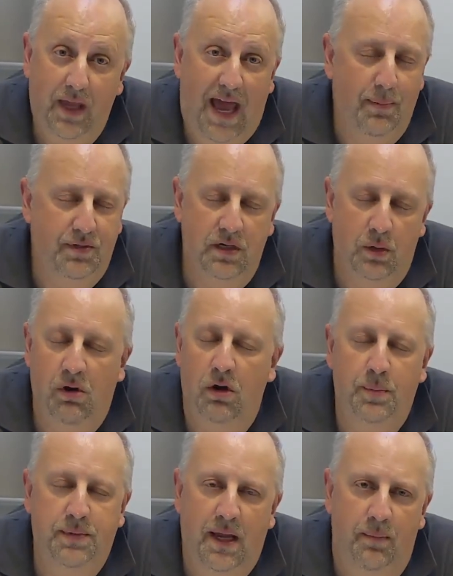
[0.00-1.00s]
absolutely
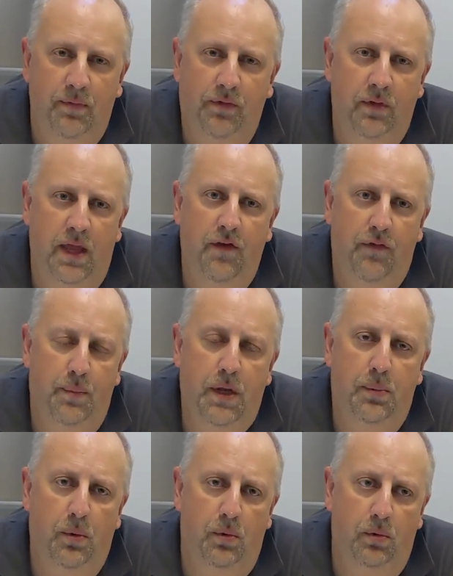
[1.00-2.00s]
100%, so that if a
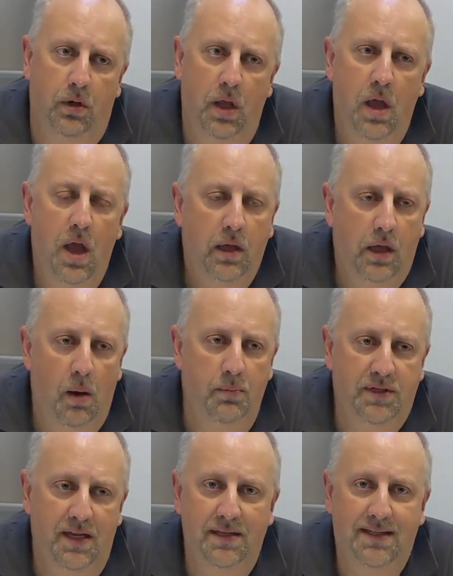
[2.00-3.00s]
pupil
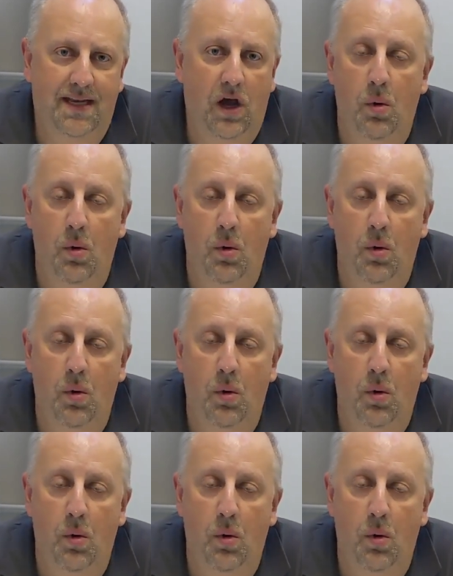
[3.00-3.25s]
comes in and said,